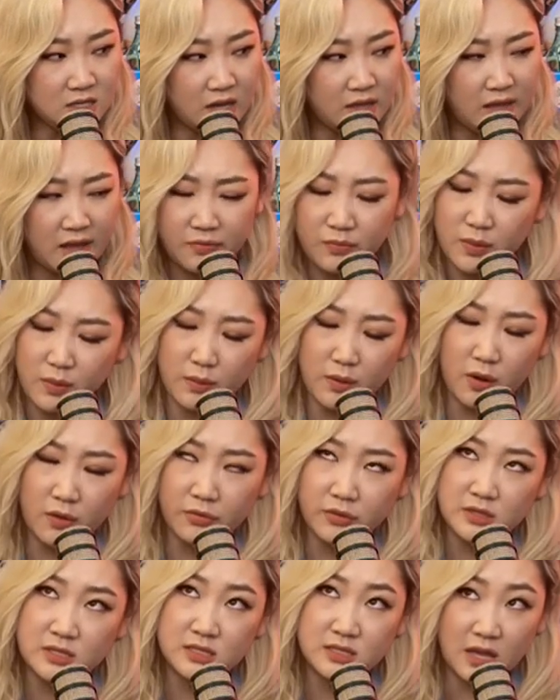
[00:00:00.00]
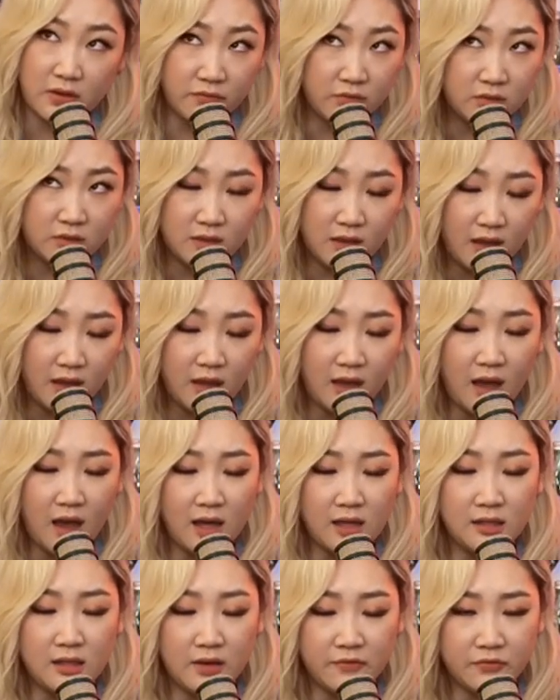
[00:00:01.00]
And I think on the seventh day,
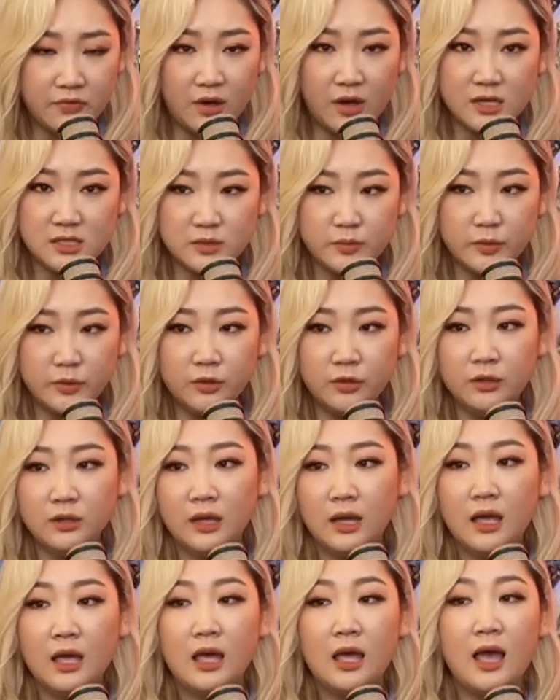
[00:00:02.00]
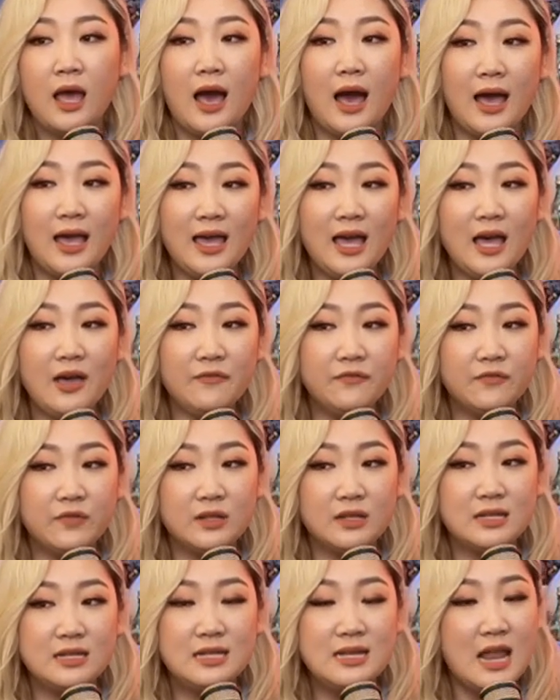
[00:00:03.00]
I left the hospital. I have
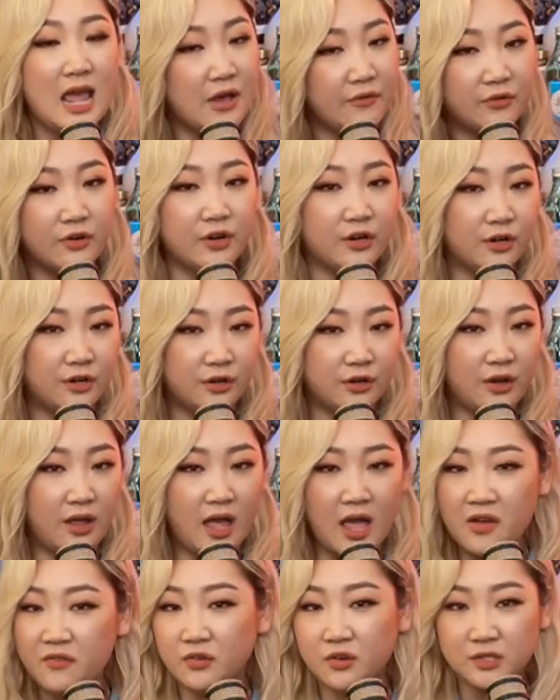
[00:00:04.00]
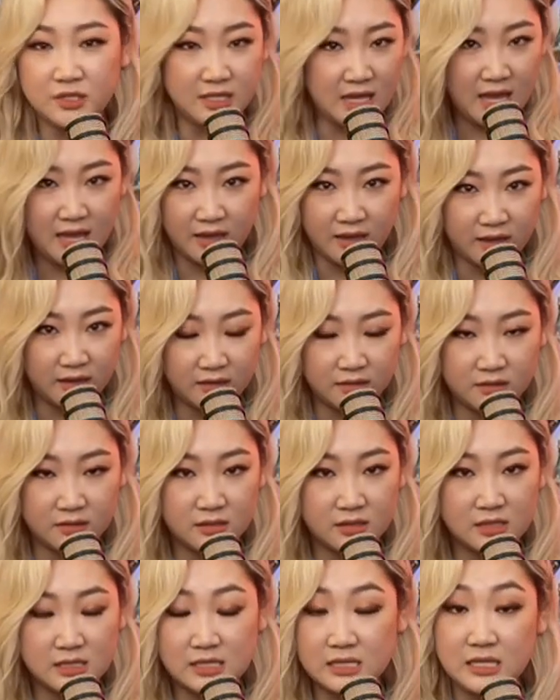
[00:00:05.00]
never, ever taken
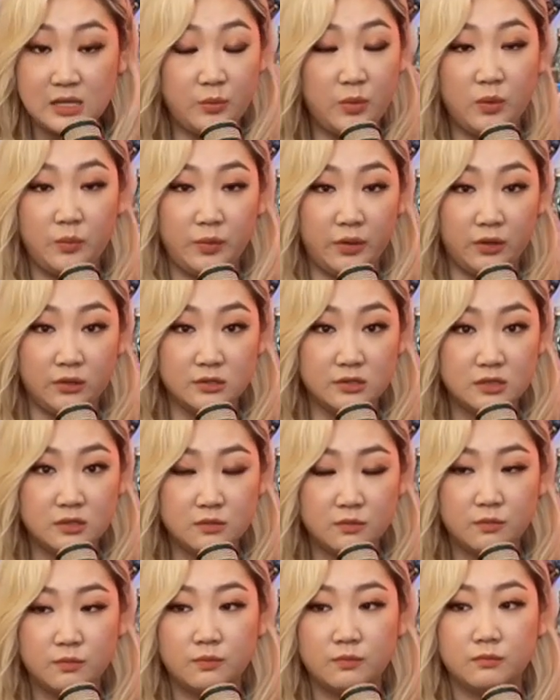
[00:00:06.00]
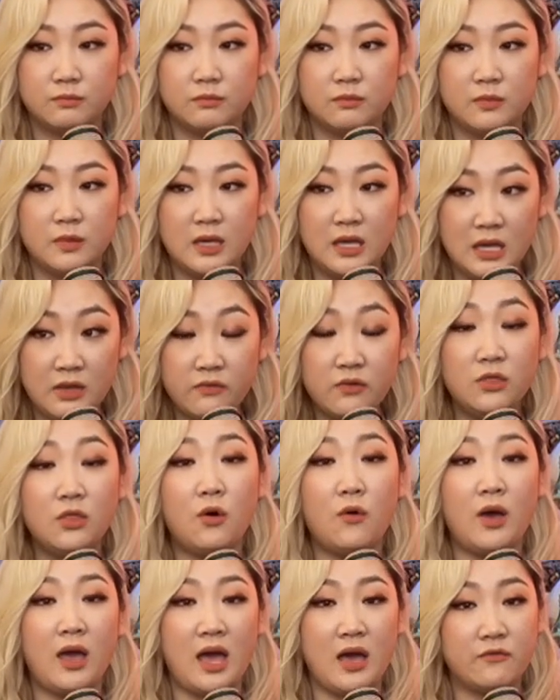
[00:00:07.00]
sleeping pills. Even
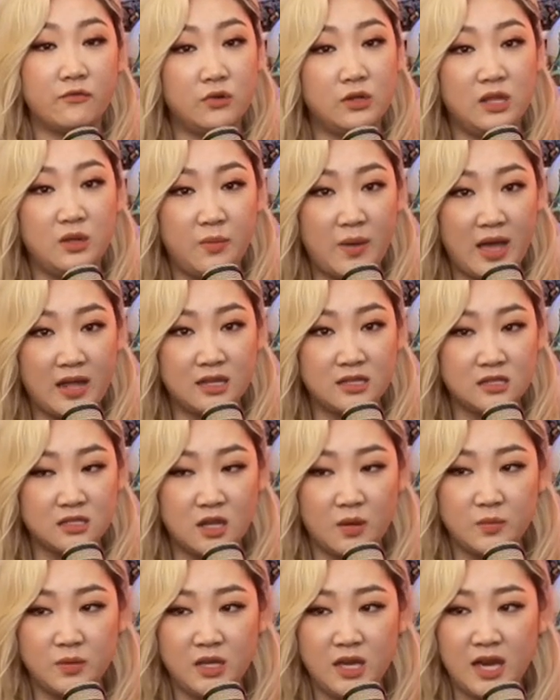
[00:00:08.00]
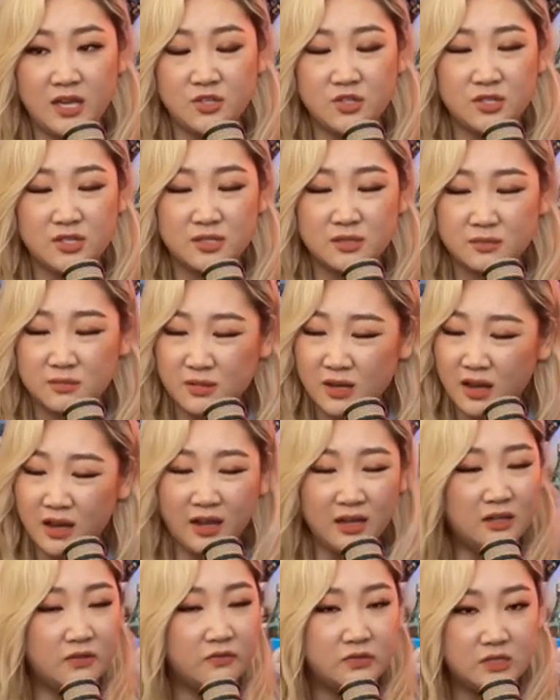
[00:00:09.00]
though I have really bad insomnia, I just
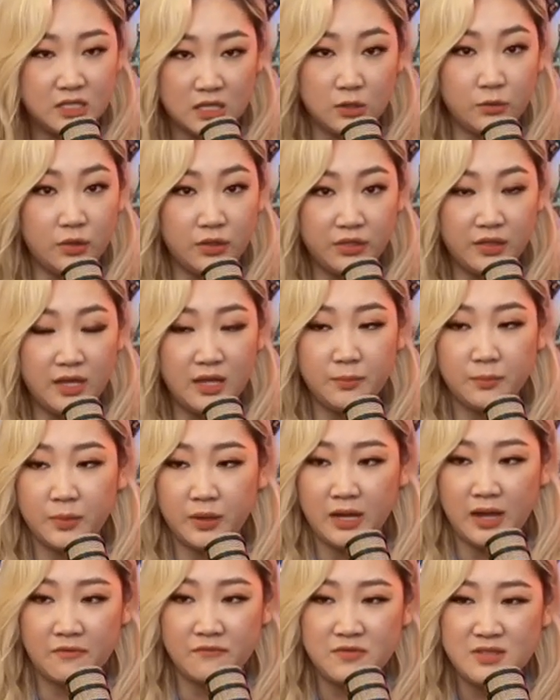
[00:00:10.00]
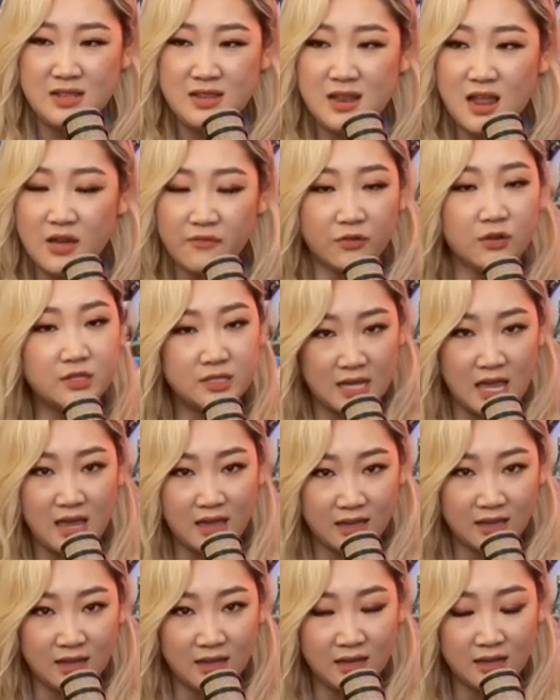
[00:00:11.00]
kind of deal with it, but I've never
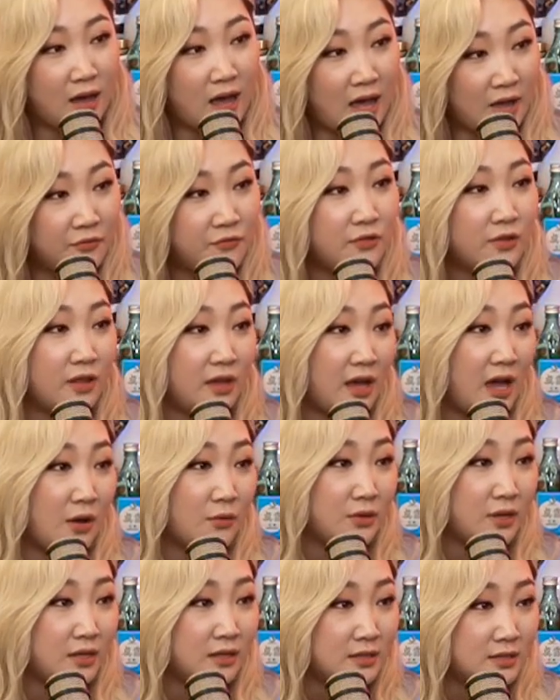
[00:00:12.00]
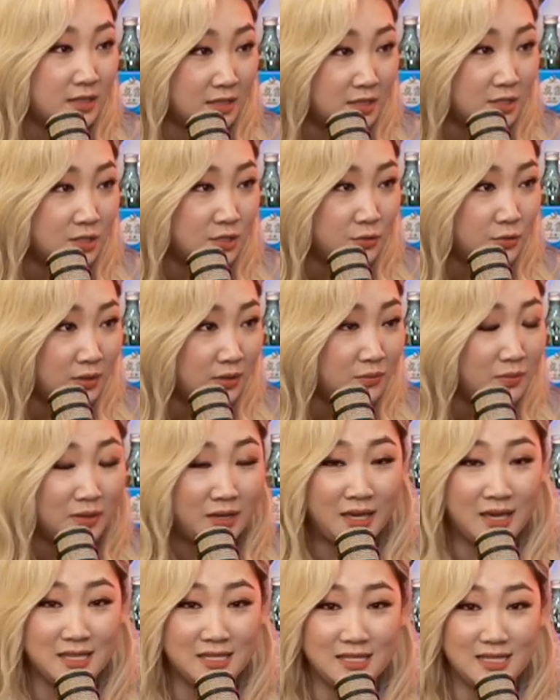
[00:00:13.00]
taken it. I feel like I would get addicted to it
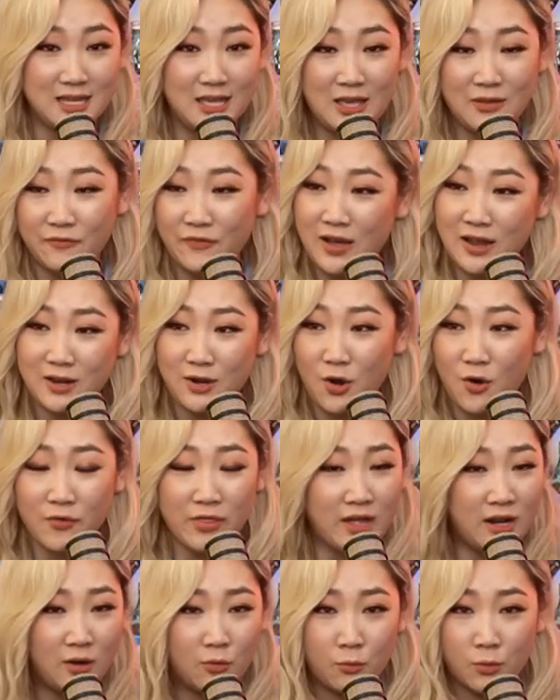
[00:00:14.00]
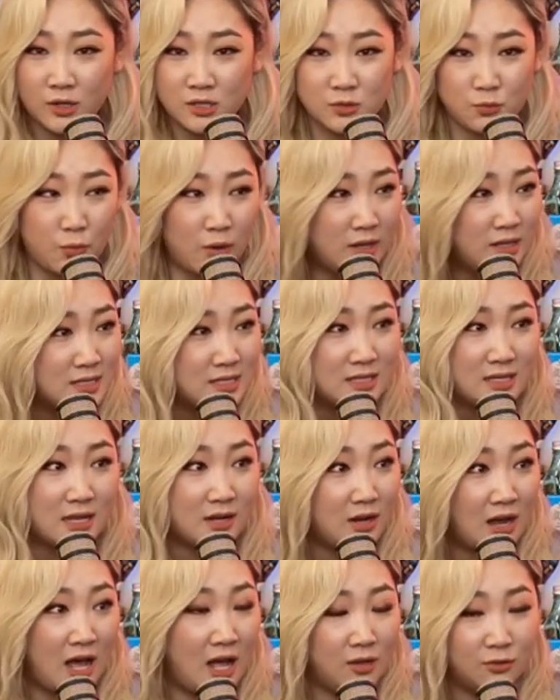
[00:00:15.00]
because if I know that it works once,
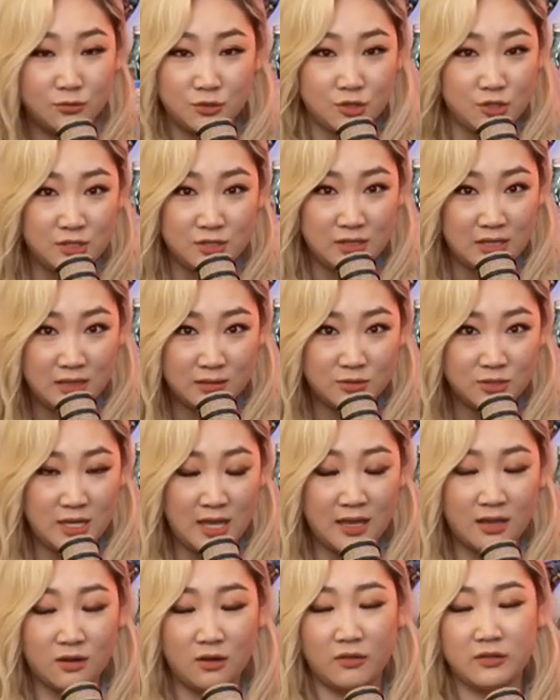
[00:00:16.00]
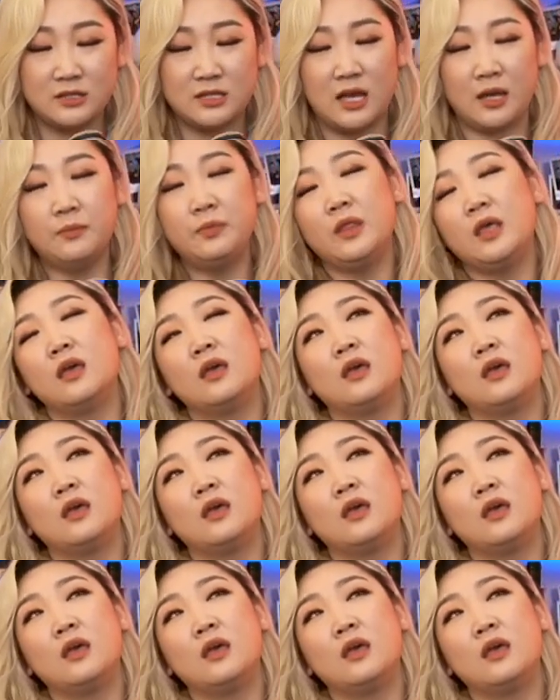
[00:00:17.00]
then I'll just take it all the time.